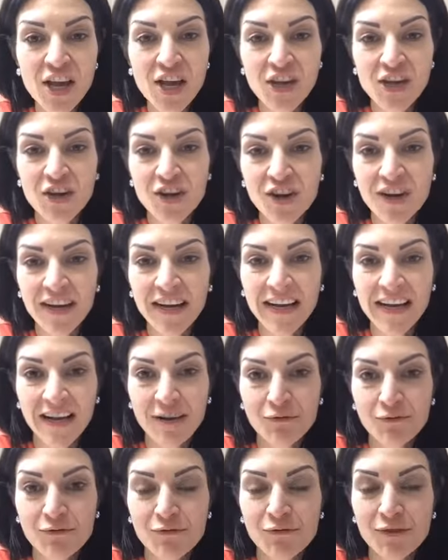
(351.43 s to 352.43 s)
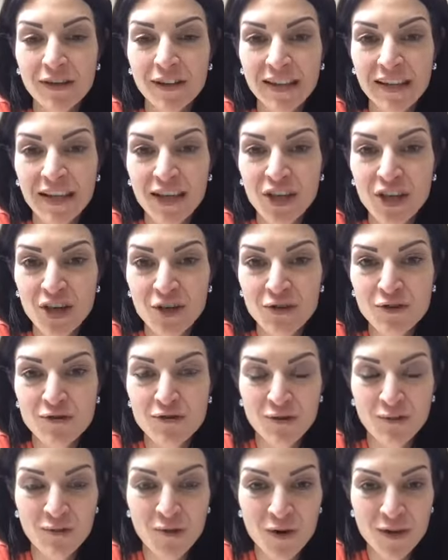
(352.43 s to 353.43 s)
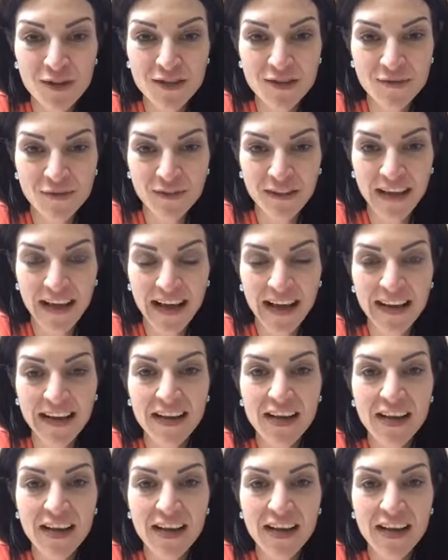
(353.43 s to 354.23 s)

you're going to get really huge rewards for that.